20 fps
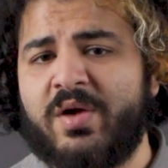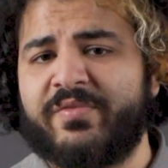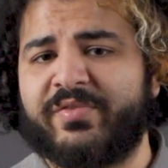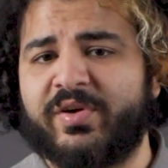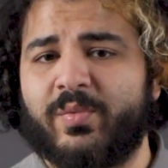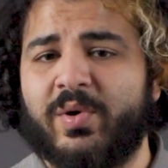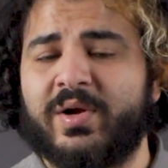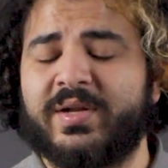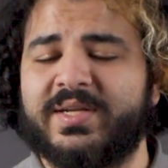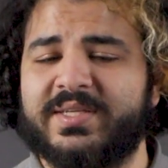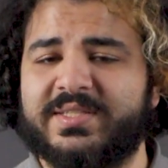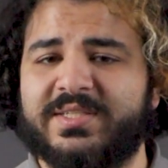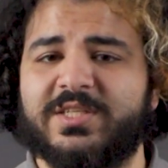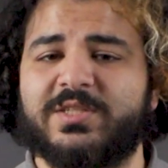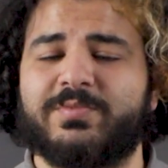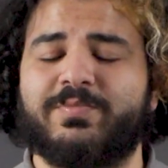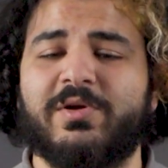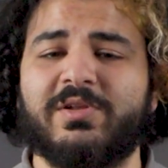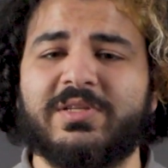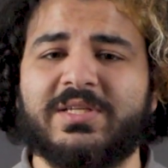everyone, this
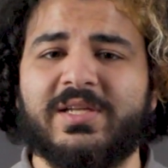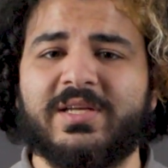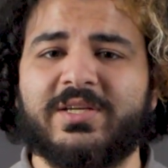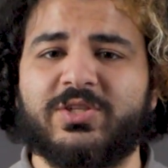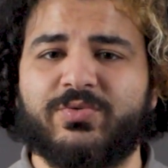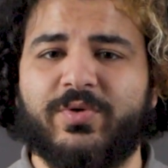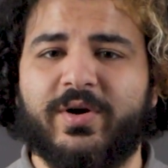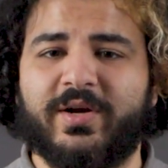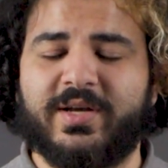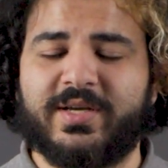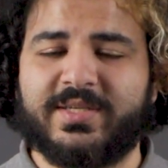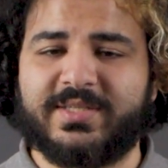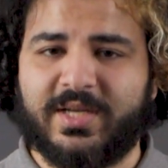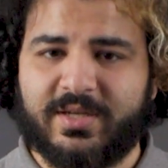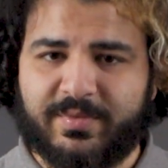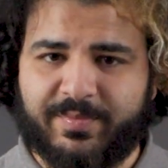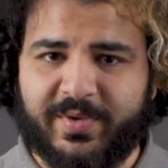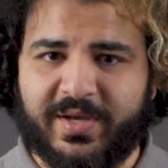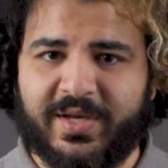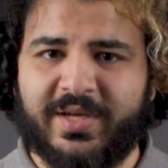is Pultelectronics
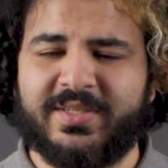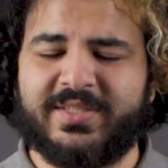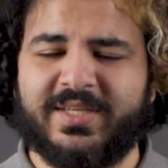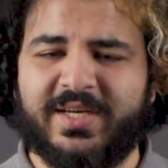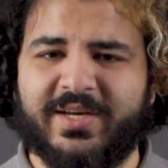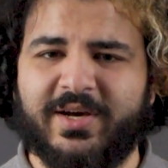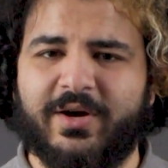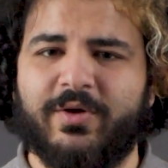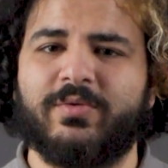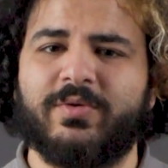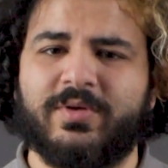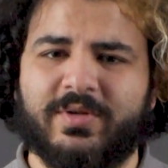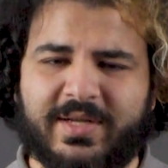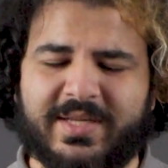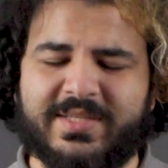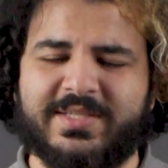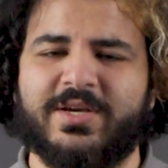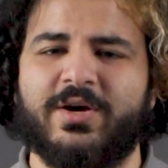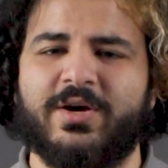and me, Deco. Let's